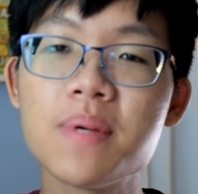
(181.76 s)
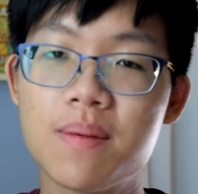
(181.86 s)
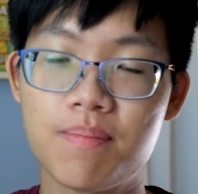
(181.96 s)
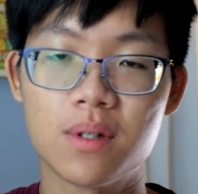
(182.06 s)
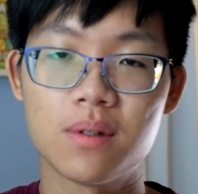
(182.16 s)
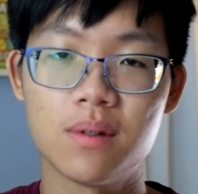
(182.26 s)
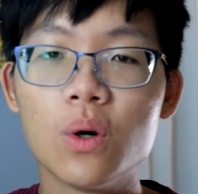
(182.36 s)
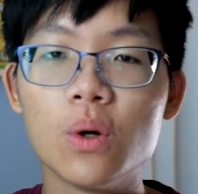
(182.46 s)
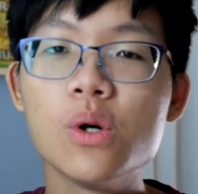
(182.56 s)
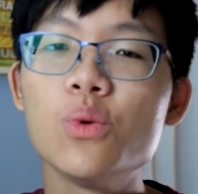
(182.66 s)
people
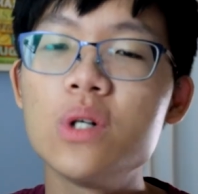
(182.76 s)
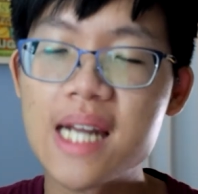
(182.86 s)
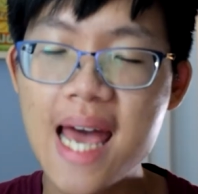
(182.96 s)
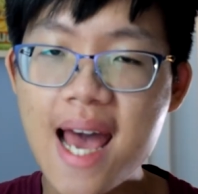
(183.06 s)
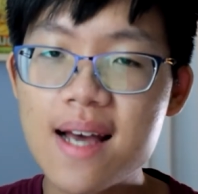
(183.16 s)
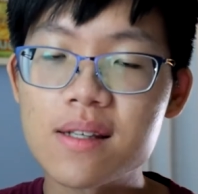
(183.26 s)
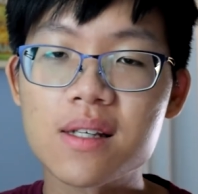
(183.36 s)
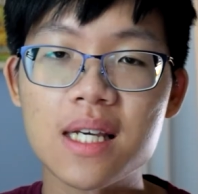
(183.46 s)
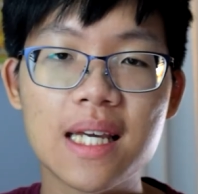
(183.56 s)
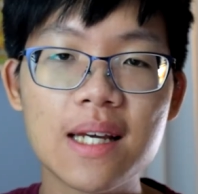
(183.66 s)
who would
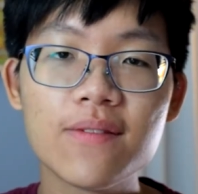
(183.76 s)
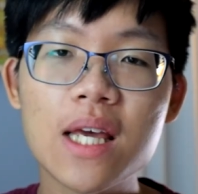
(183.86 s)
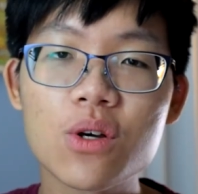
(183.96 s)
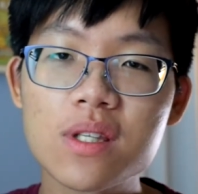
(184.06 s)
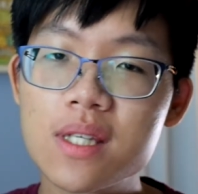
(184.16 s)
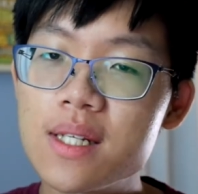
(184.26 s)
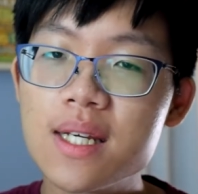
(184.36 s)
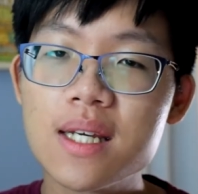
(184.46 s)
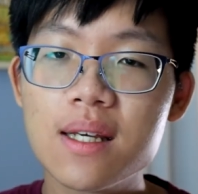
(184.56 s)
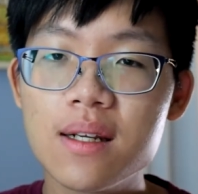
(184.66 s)
ask if they could turn
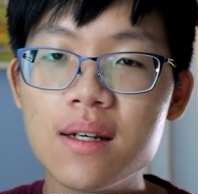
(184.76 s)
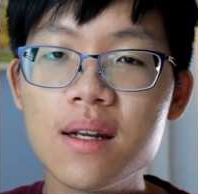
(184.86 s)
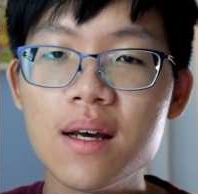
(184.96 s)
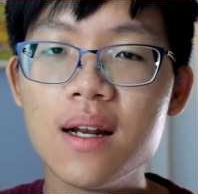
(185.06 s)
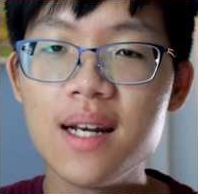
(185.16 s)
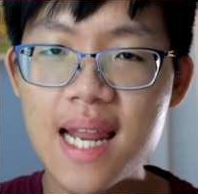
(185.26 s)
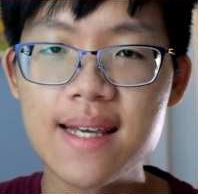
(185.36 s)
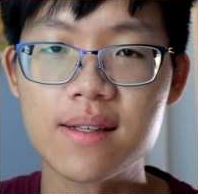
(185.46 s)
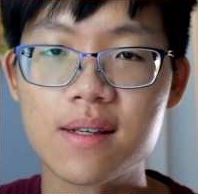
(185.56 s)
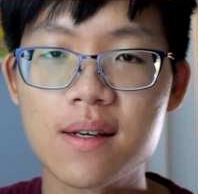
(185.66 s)
it in
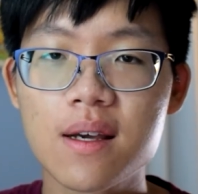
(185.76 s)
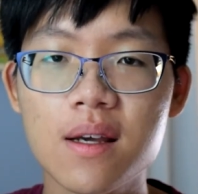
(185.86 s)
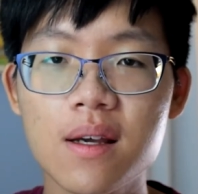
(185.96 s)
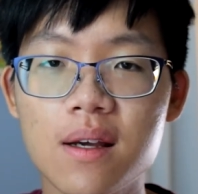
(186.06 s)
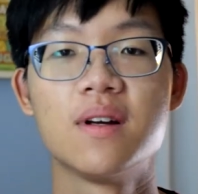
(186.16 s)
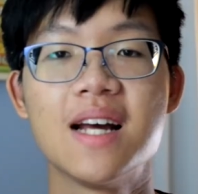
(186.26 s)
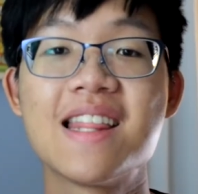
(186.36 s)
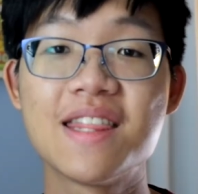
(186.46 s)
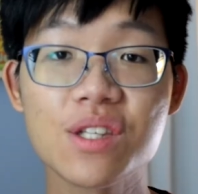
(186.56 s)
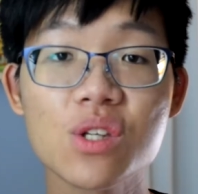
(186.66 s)
late.
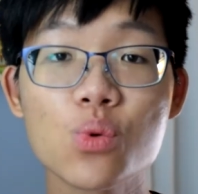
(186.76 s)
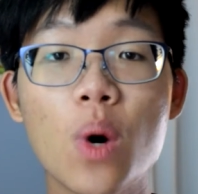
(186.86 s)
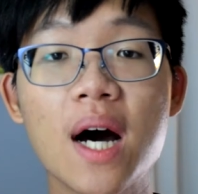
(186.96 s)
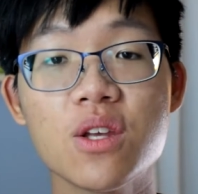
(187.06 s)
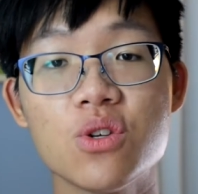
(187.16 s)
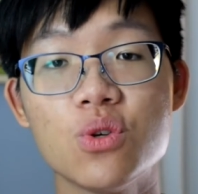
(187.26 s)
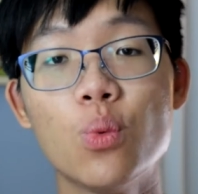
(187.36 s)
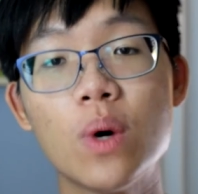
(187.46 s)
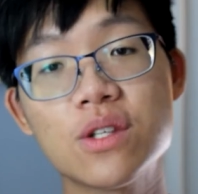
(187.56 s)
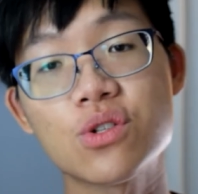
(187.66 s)
This is why you
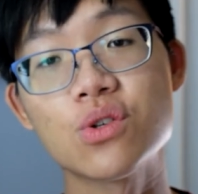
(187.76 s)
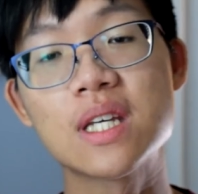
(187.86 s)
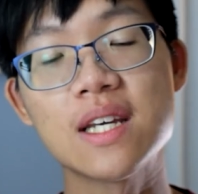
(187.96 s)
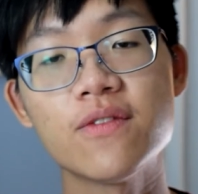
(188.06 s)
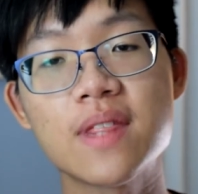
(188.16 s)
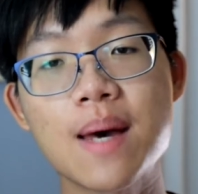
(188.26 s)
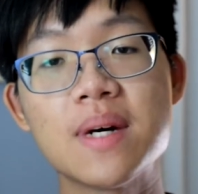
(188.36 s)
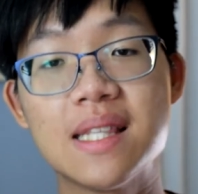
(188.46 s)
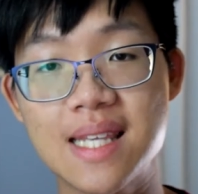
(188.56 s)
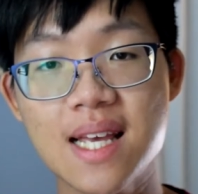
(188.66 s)
want to give them
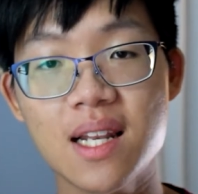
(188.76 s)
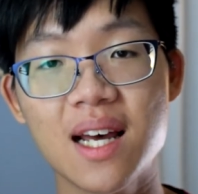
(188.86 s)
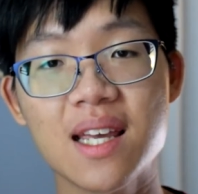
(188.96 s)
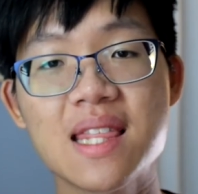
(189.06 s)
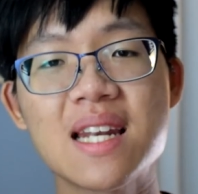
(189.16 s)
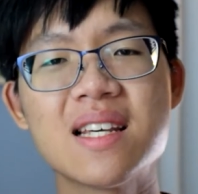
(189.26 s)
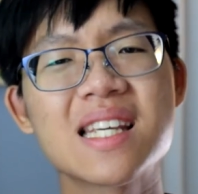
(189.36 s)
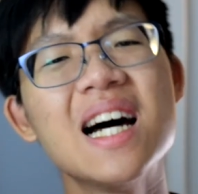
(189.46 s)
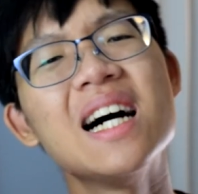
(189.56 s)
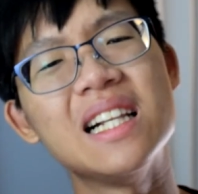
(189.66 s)
a deadline that is
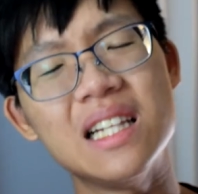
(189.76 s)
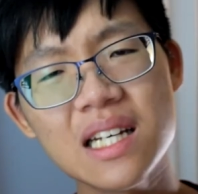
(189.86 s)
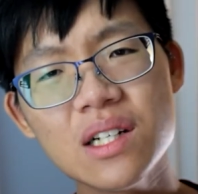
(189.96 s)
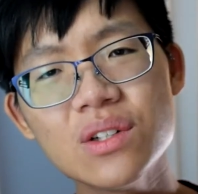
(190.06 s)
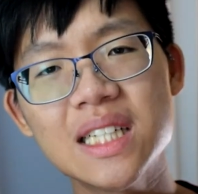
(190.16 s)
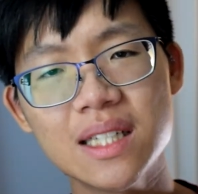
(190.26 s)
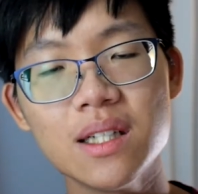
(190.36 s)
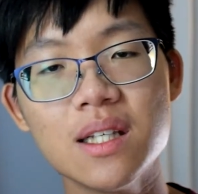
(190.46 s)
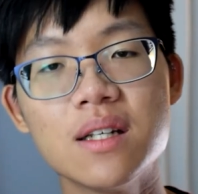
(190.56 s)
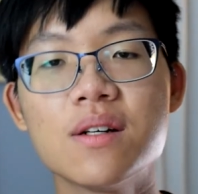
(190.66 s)
a little
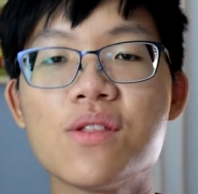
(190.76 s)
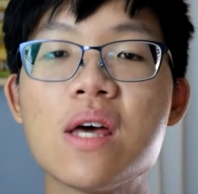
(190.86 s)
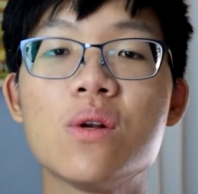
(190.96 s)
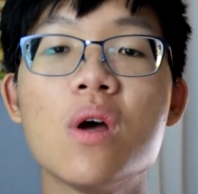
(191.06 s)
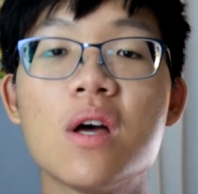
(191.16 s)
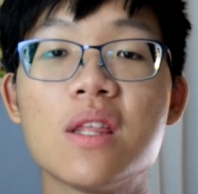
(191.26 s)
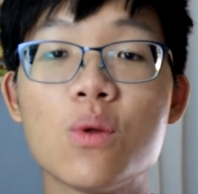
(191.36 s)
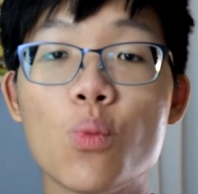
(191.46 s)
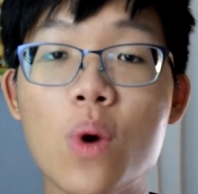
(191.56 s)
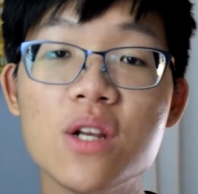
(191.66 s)
earlier than
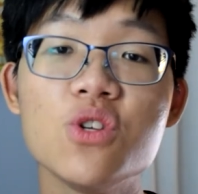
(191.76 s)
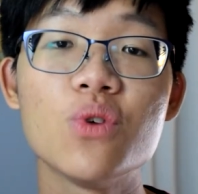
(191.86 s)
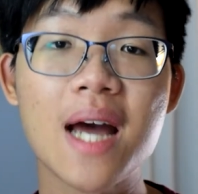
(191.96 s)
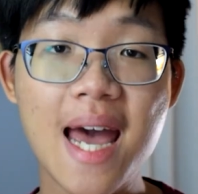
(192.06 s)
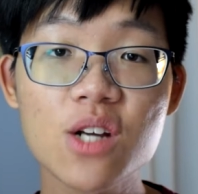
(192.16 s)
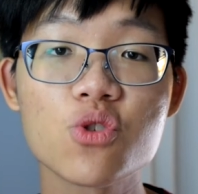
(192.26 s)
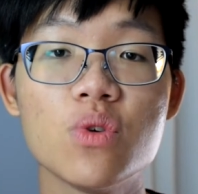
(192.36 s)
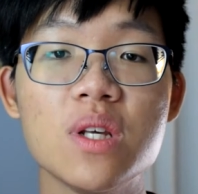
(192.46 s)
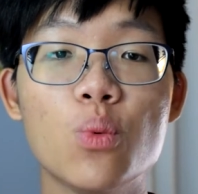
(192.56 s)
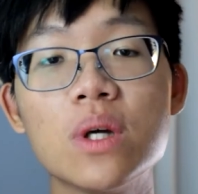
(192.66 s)
when you
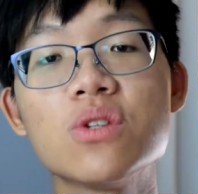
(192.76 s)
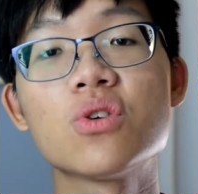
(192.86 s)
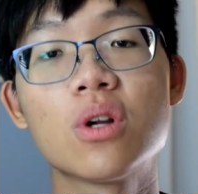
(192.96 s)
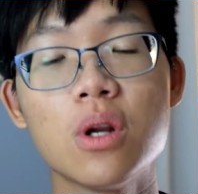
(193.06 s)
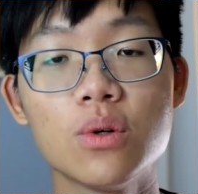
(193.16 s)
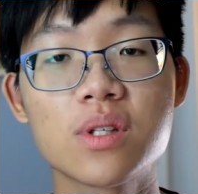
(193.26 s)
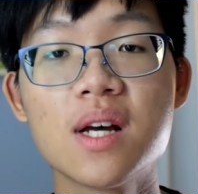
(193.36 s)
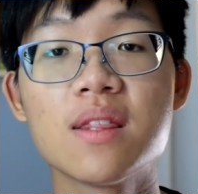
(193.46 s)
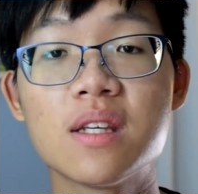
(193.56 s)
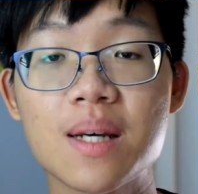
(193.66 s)
actually want to close
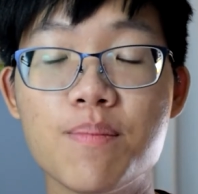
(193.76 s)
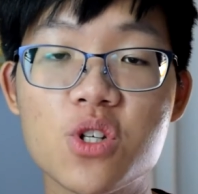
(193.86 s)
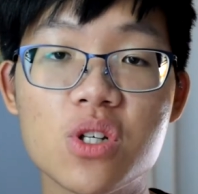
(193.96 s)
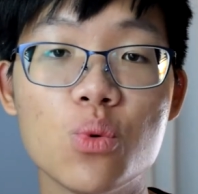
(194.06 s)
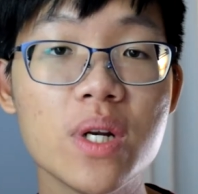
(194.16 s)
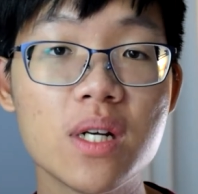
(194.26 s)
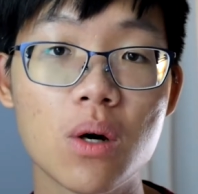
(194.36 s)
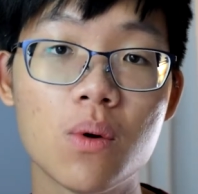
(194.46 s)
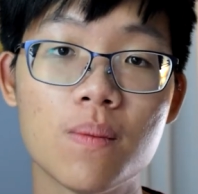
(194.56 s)
the submission window.